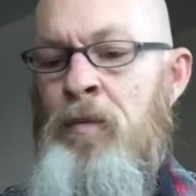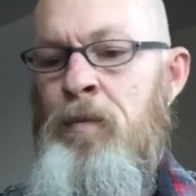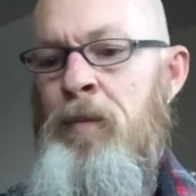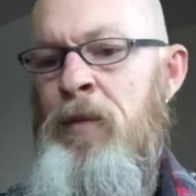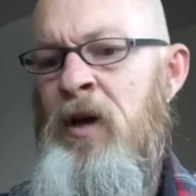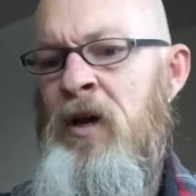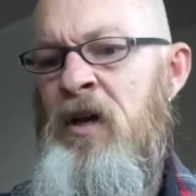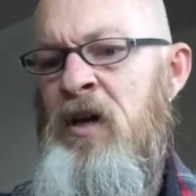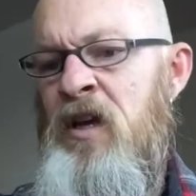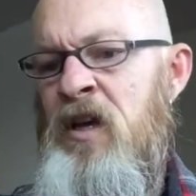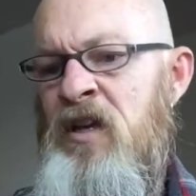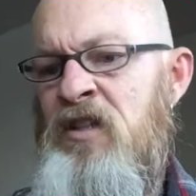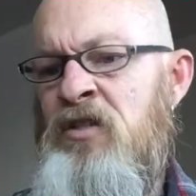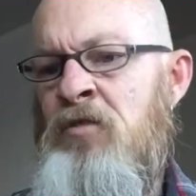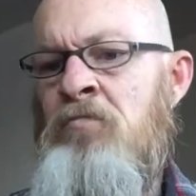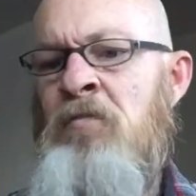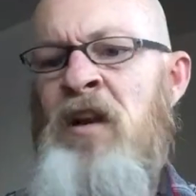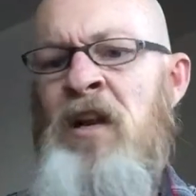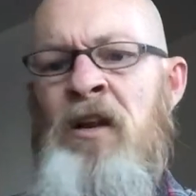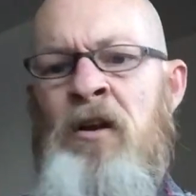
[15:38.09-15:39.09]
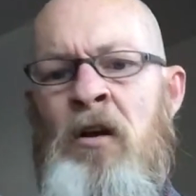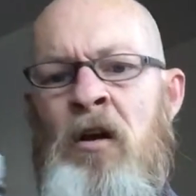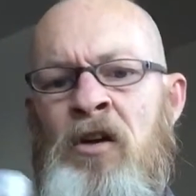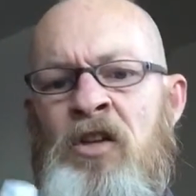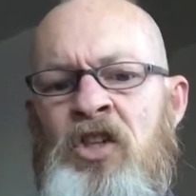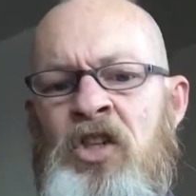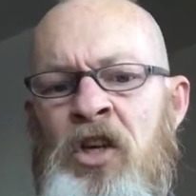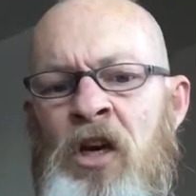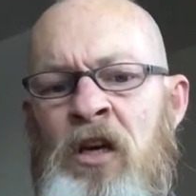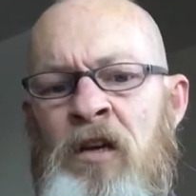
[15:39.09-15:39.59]
But it's a really
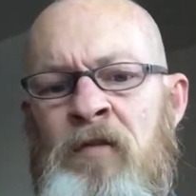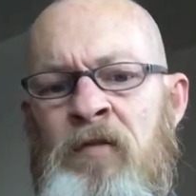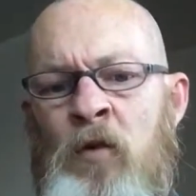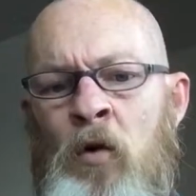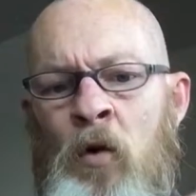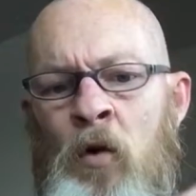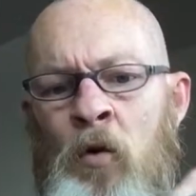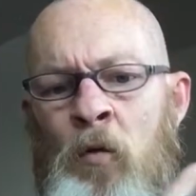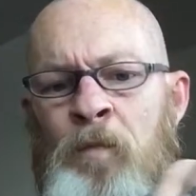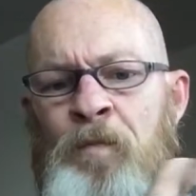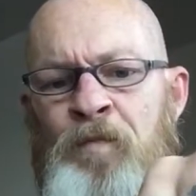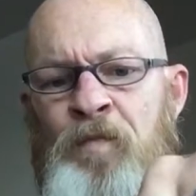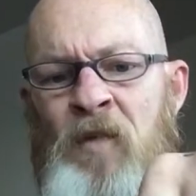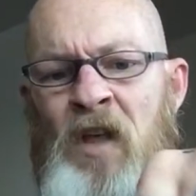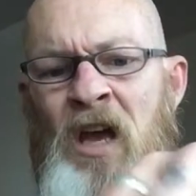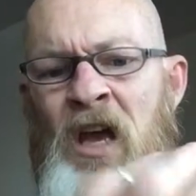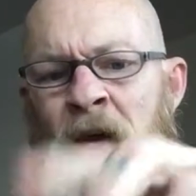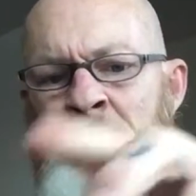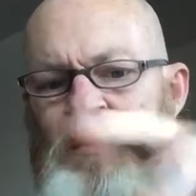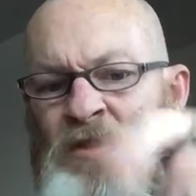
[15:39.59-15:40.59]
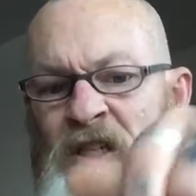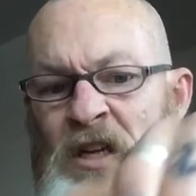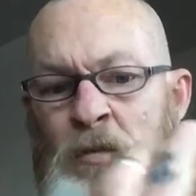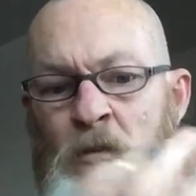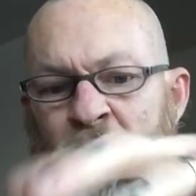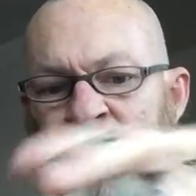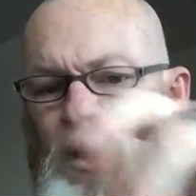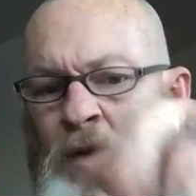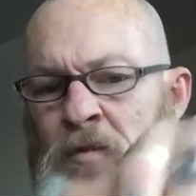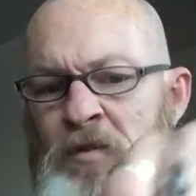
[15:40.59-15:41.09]
nice shave oil.
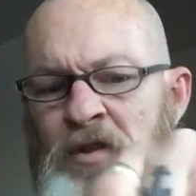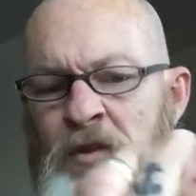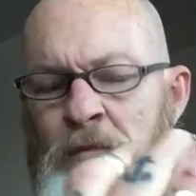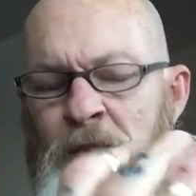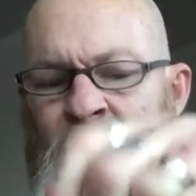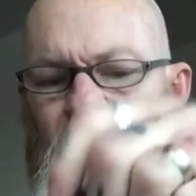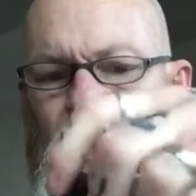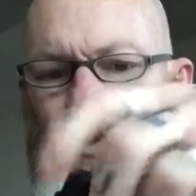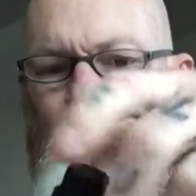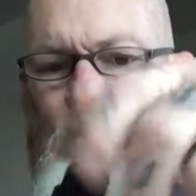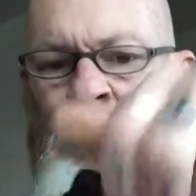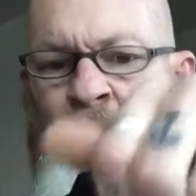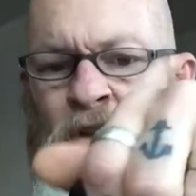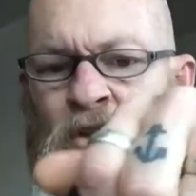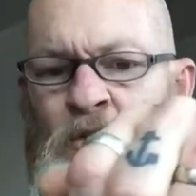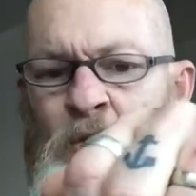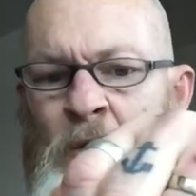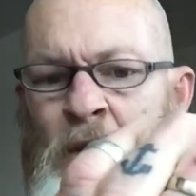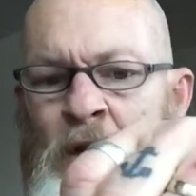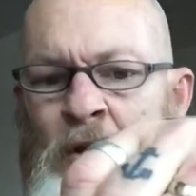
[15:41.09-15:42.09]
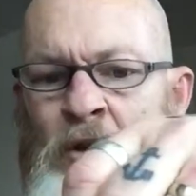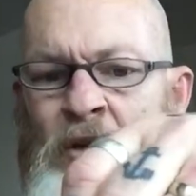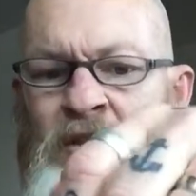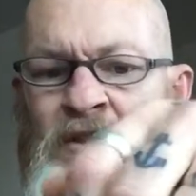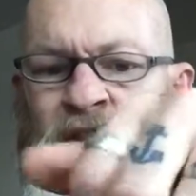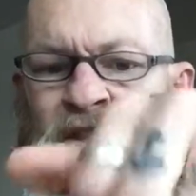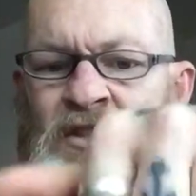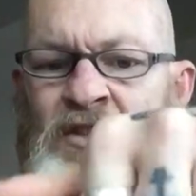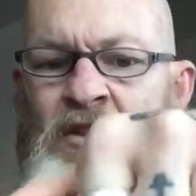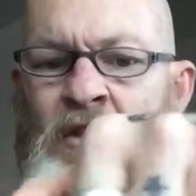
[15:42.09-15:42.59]
Doubles up as a beard oil as well,
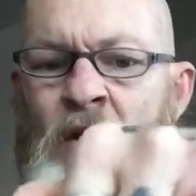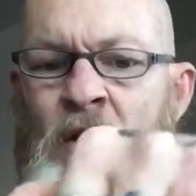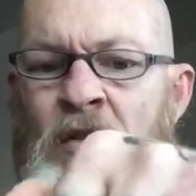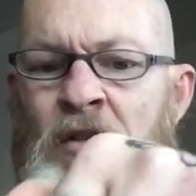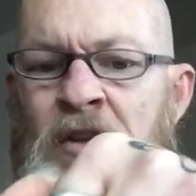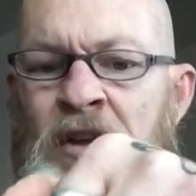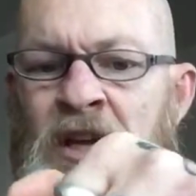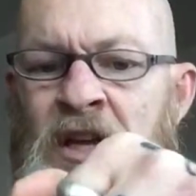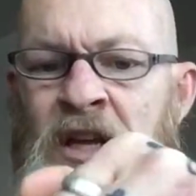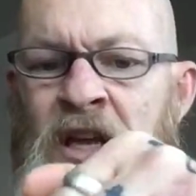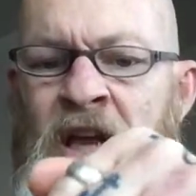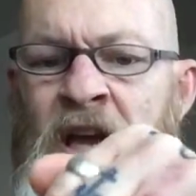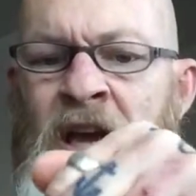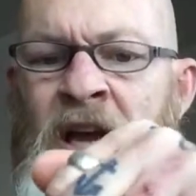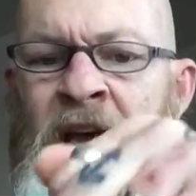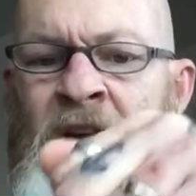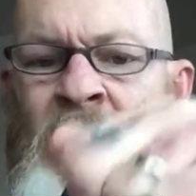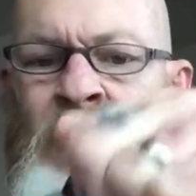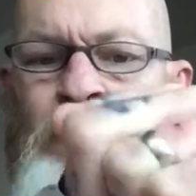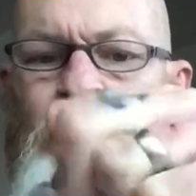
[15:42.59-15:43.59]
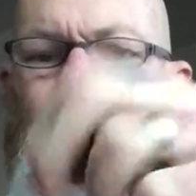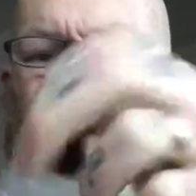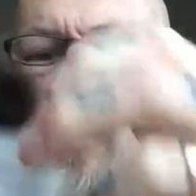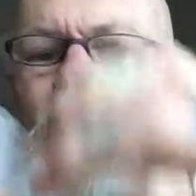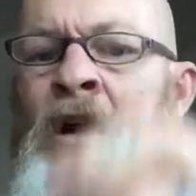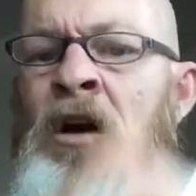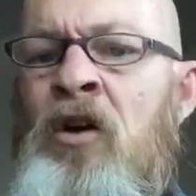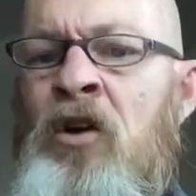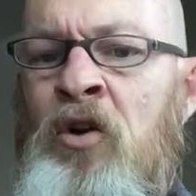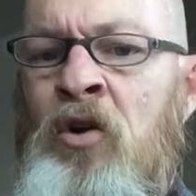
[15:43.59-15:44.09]
because it's got the
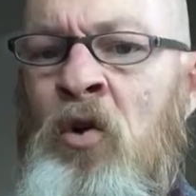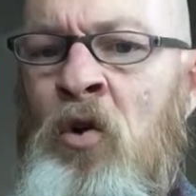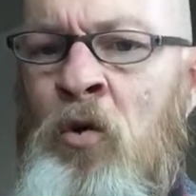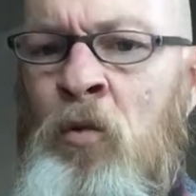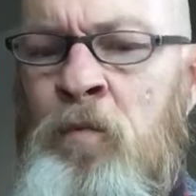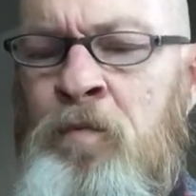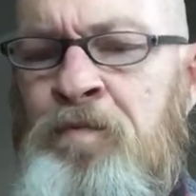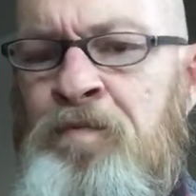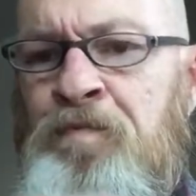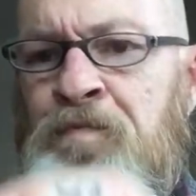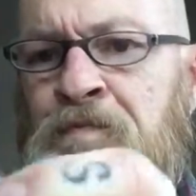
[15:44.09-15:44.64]
argan oil